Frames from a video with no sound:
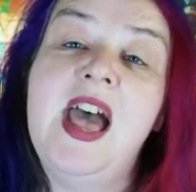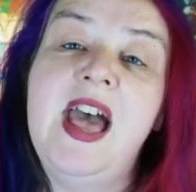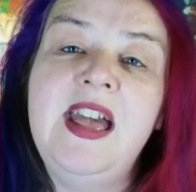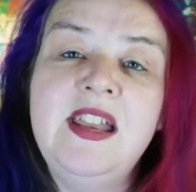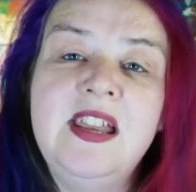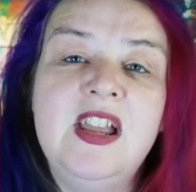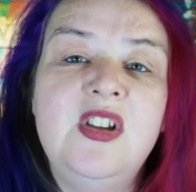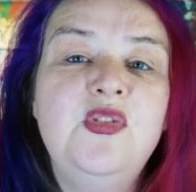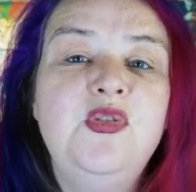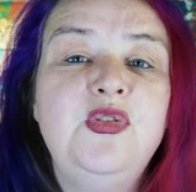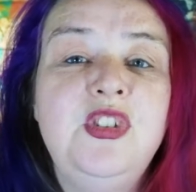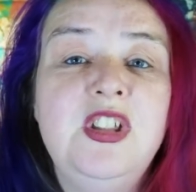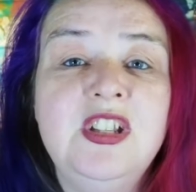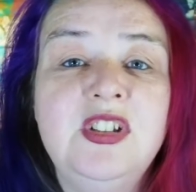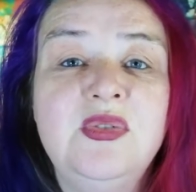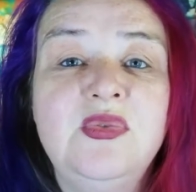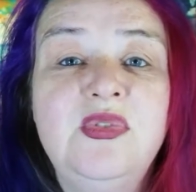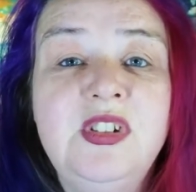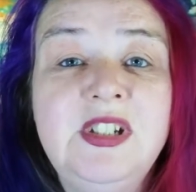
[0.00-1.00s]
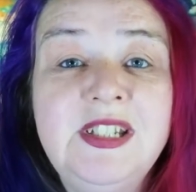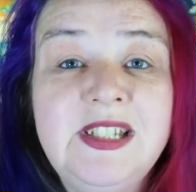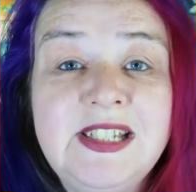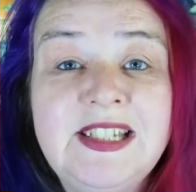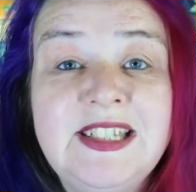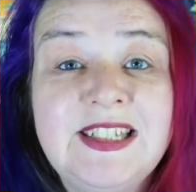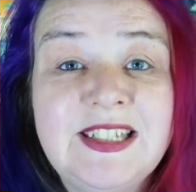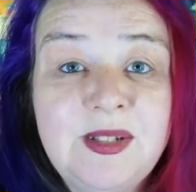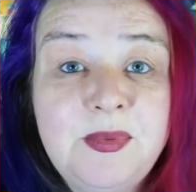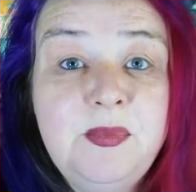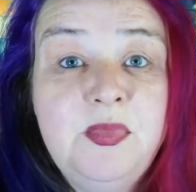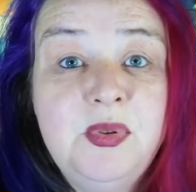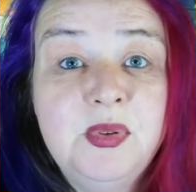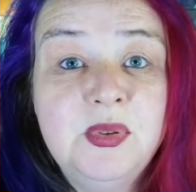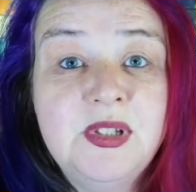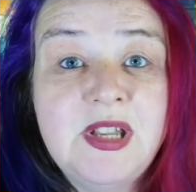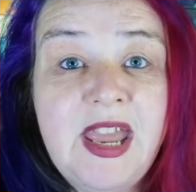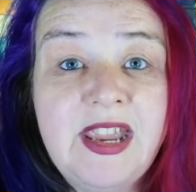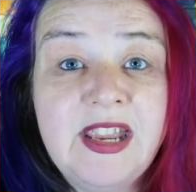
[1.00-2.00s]
and of this really
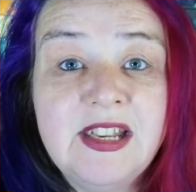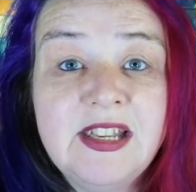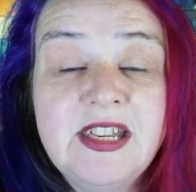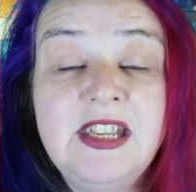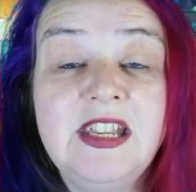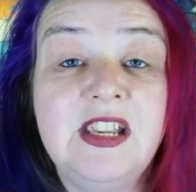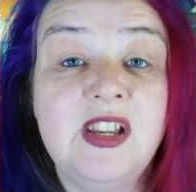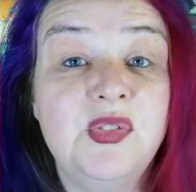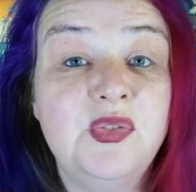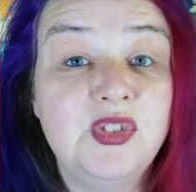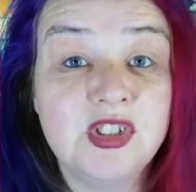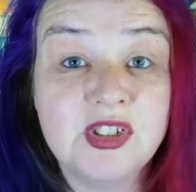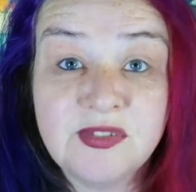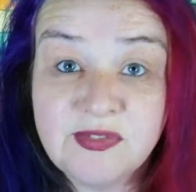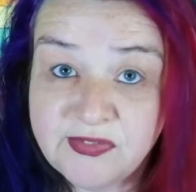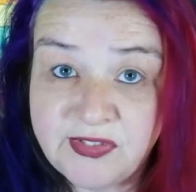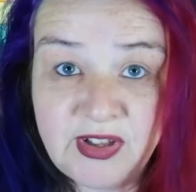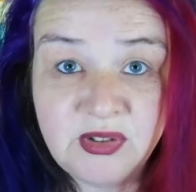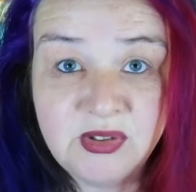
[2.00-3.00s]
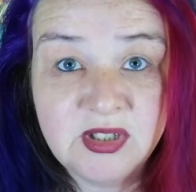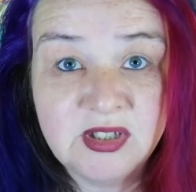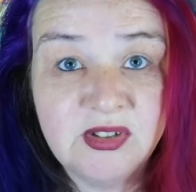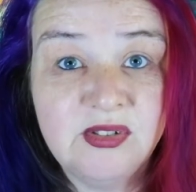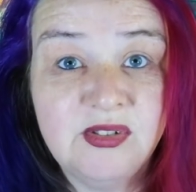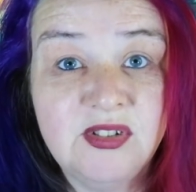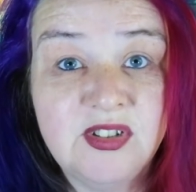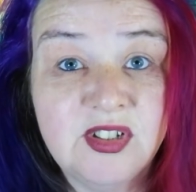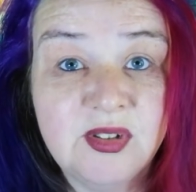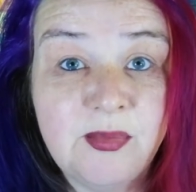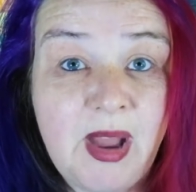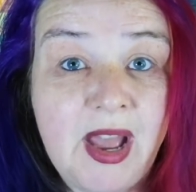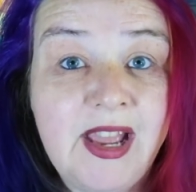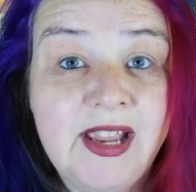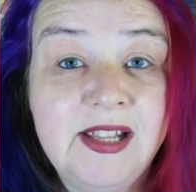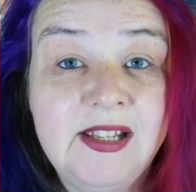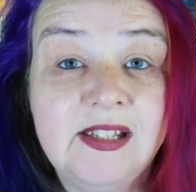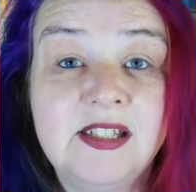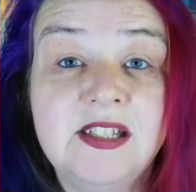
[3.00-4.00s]
simple technique of just felting on some
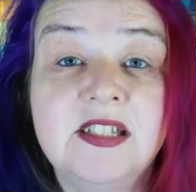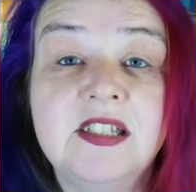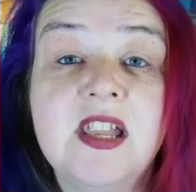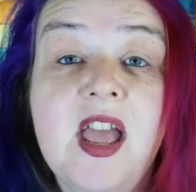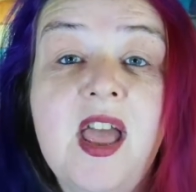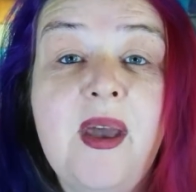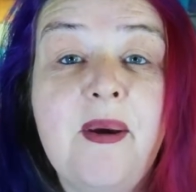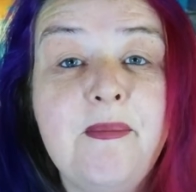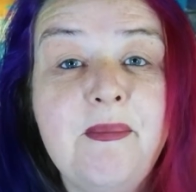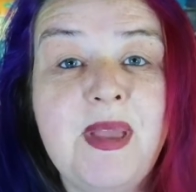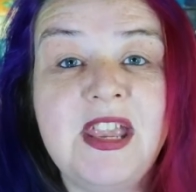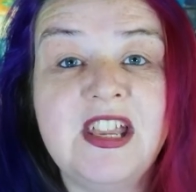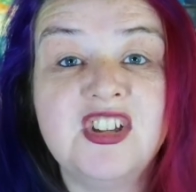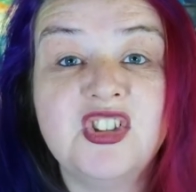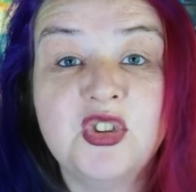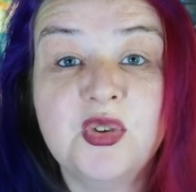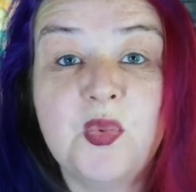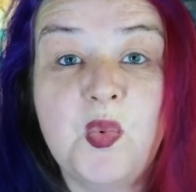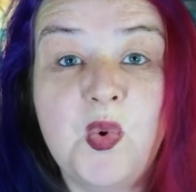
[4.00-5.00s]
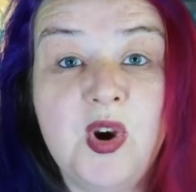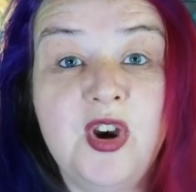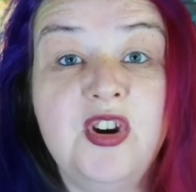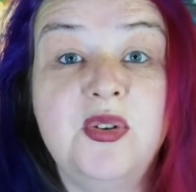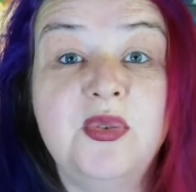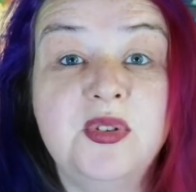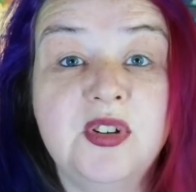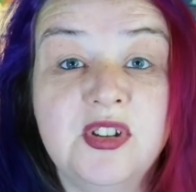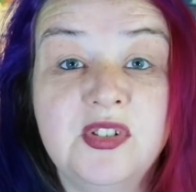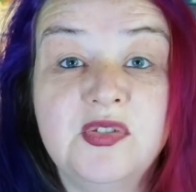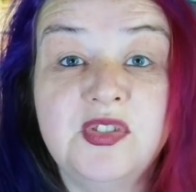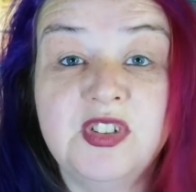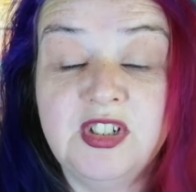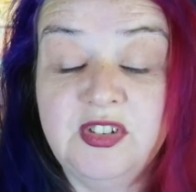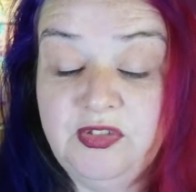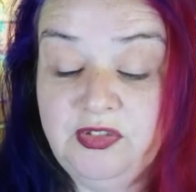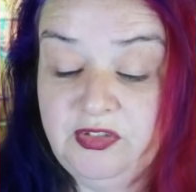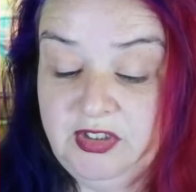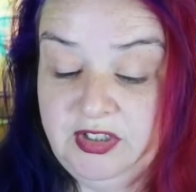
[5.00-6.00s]
eyelids makes the world of
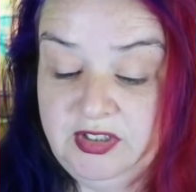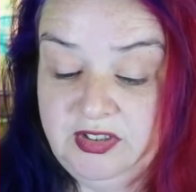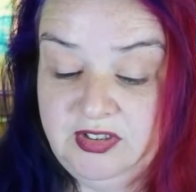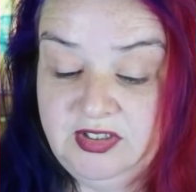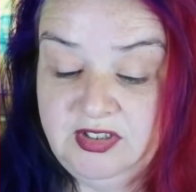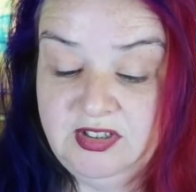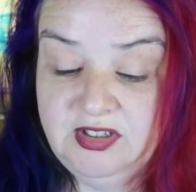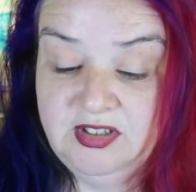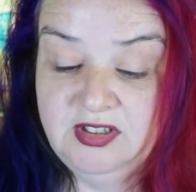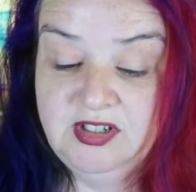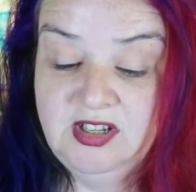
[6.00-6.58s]
difference.